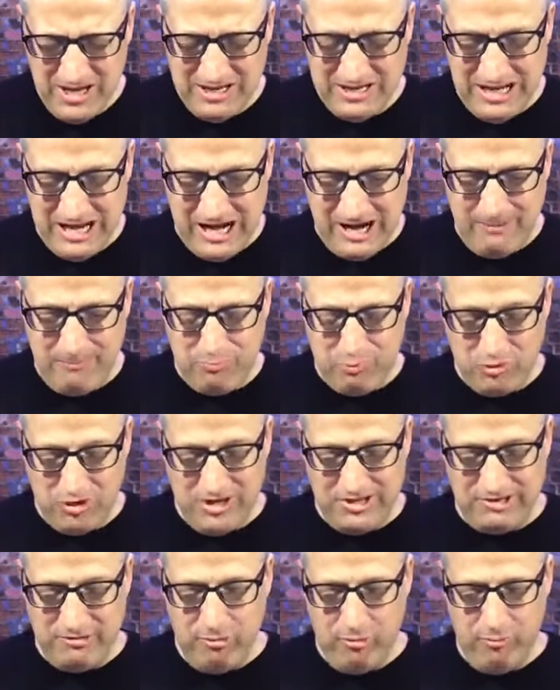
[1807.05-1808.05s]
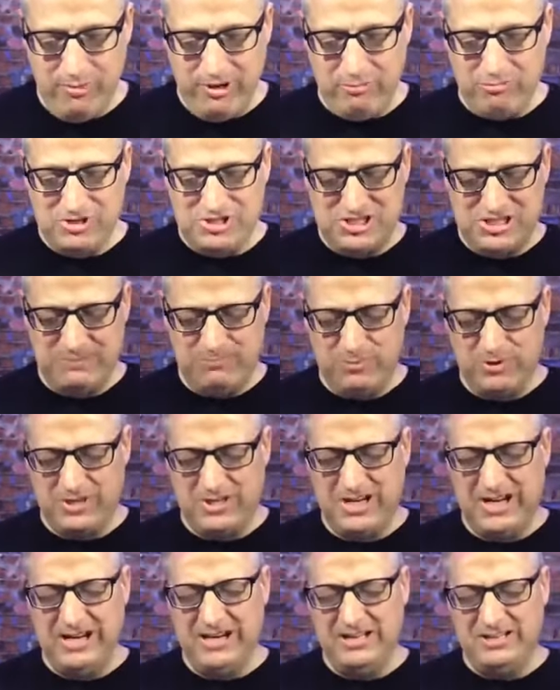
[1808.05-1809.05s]
Now I pray that it will be
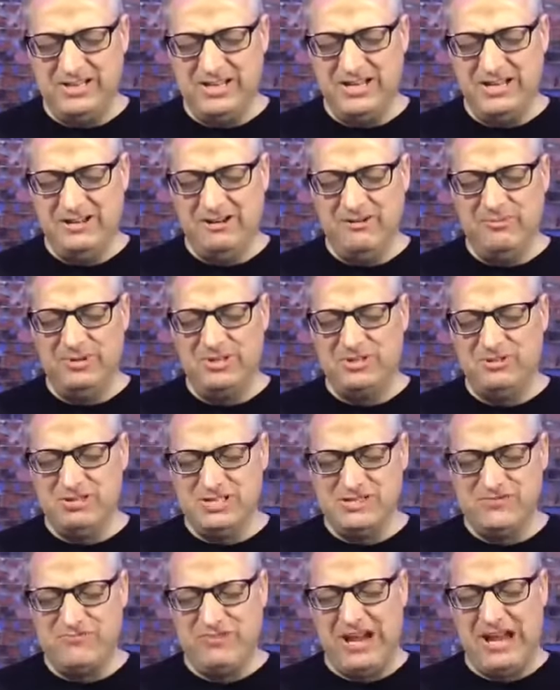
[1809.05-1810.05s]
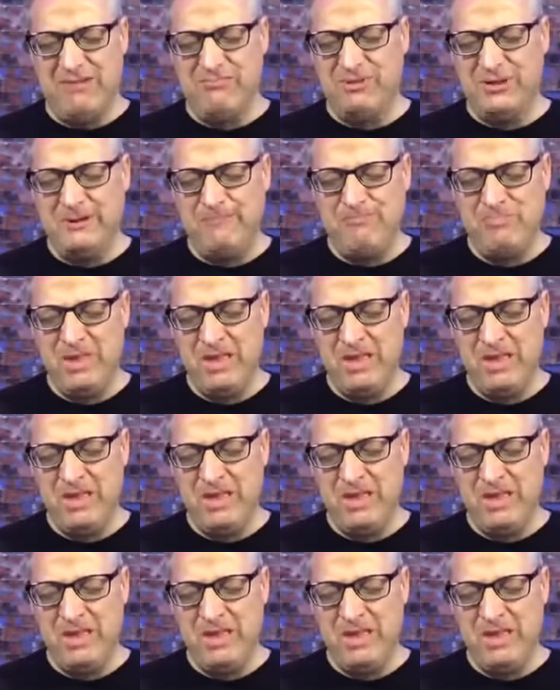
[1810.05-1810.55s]
reciprocated to him and to his family.